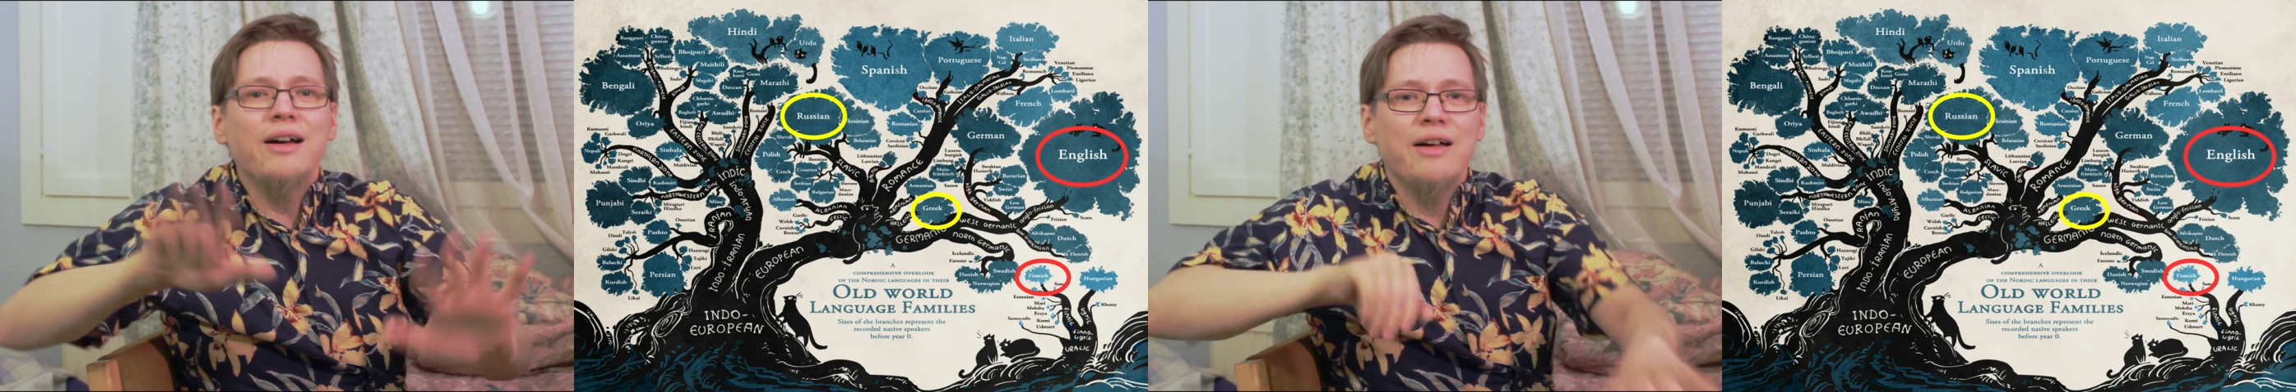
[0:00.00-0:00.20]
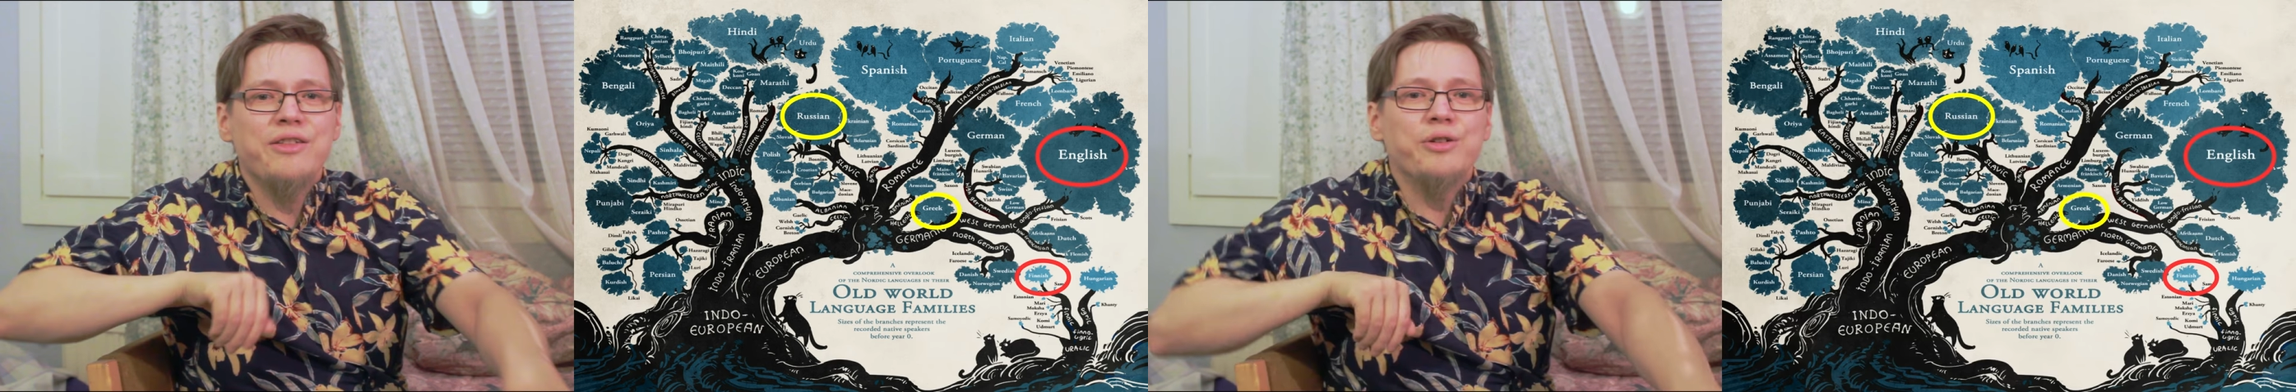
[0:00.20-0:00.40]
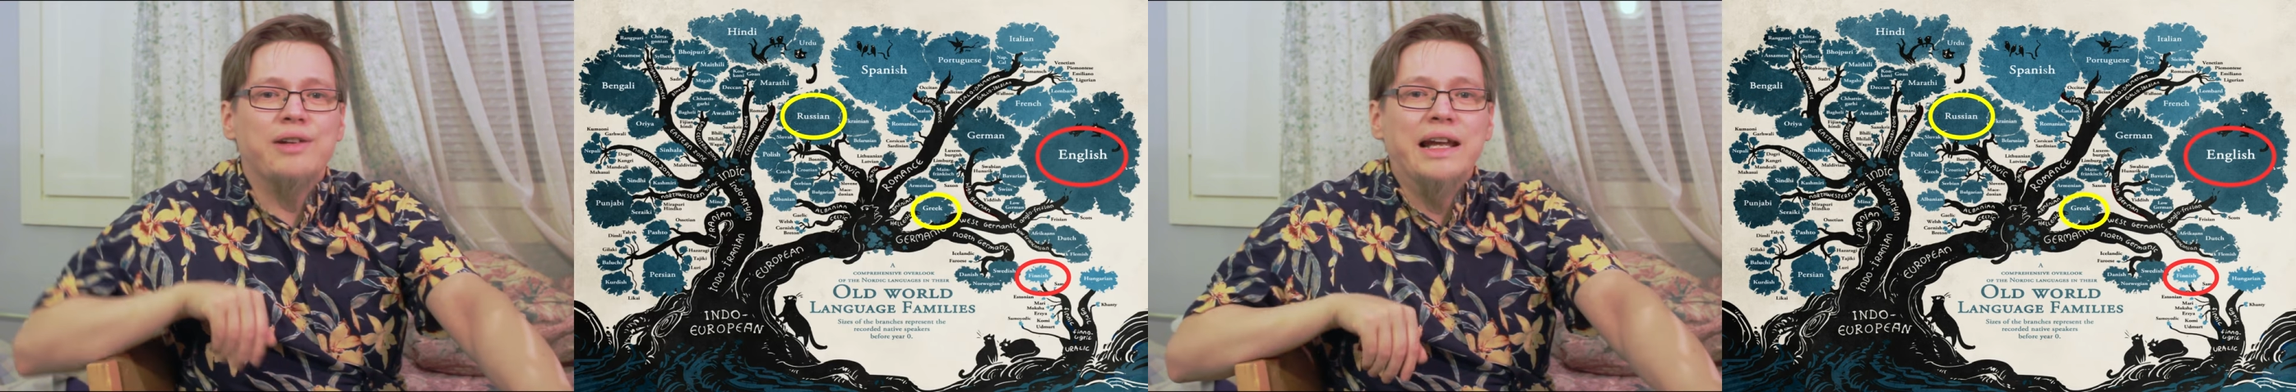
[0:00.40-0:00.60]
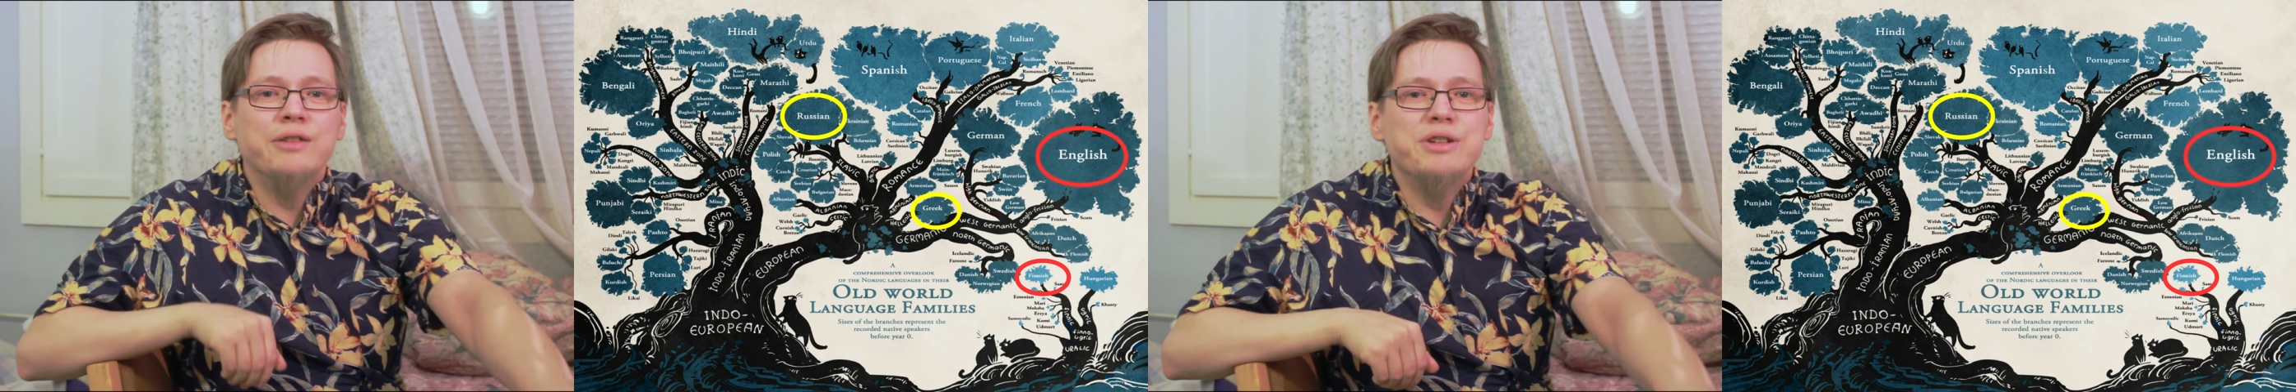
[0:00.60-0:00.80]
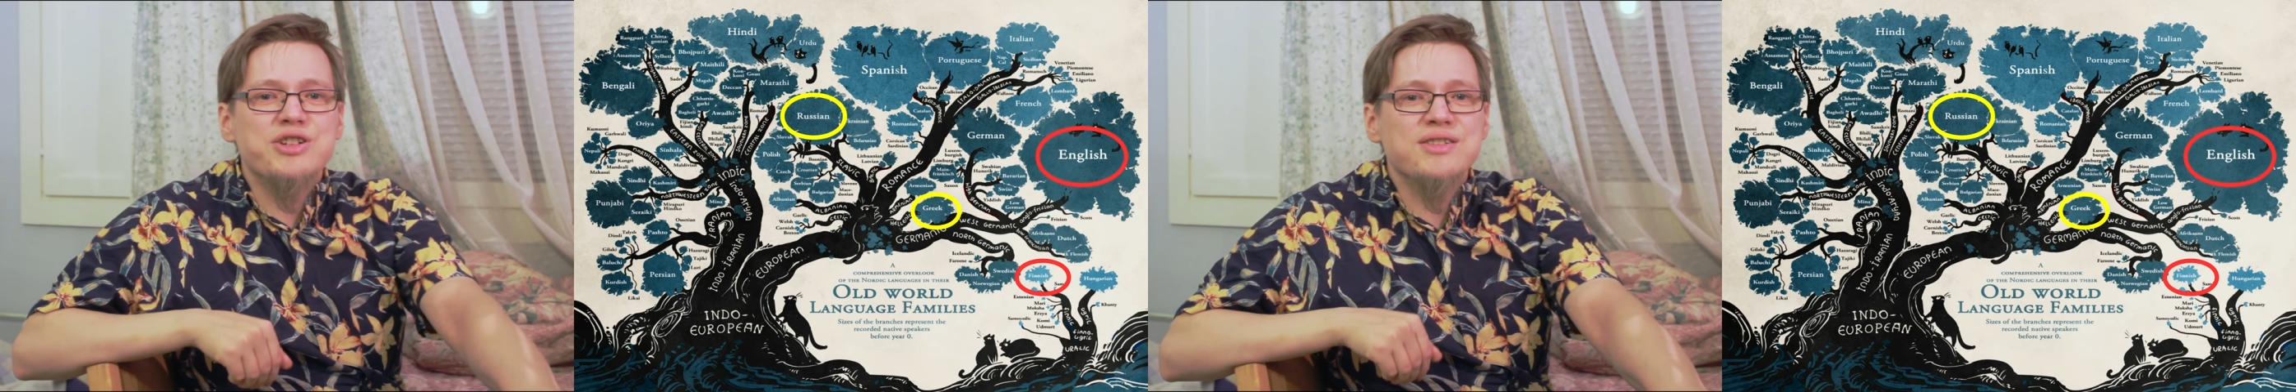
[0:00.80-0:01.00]
other
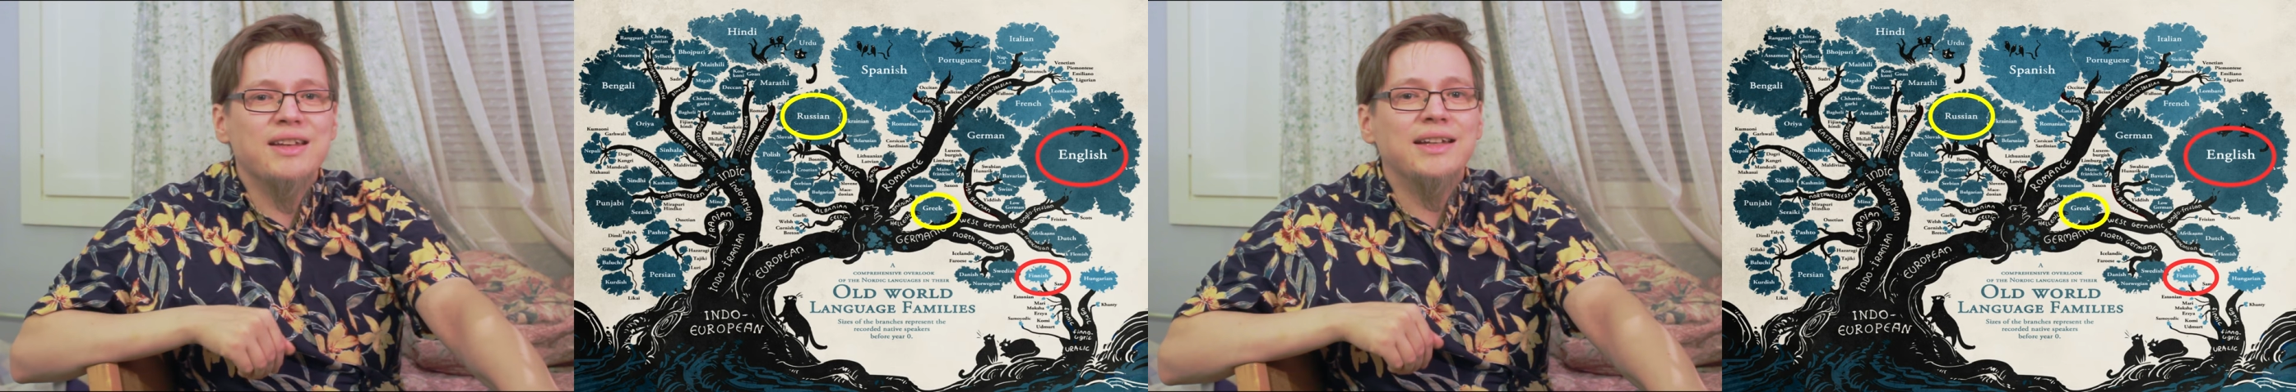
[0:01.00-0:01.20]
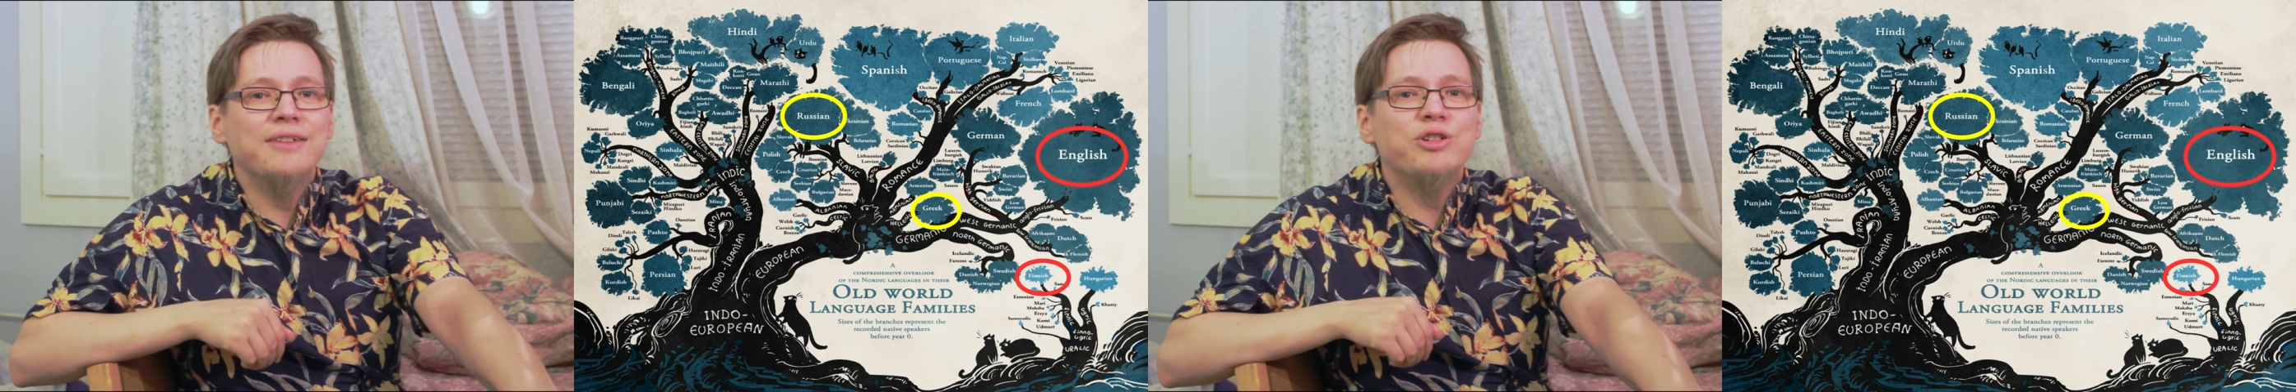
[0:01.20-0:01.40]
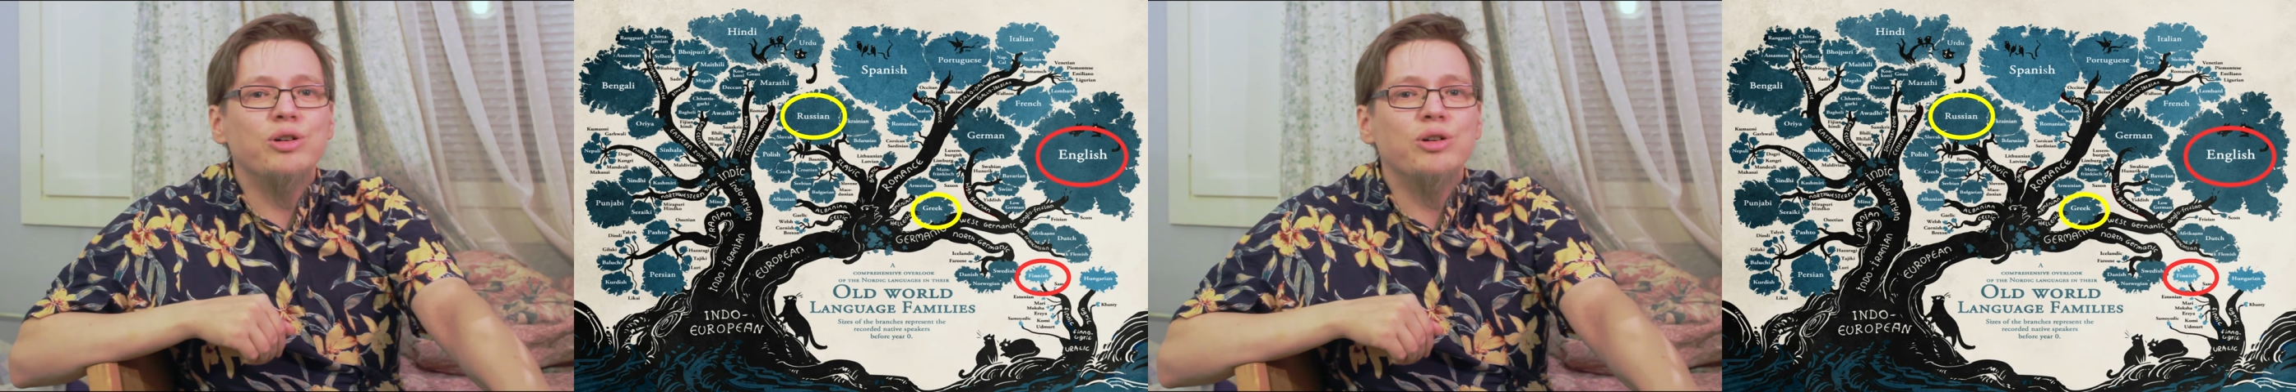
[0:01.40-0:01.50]
languages that have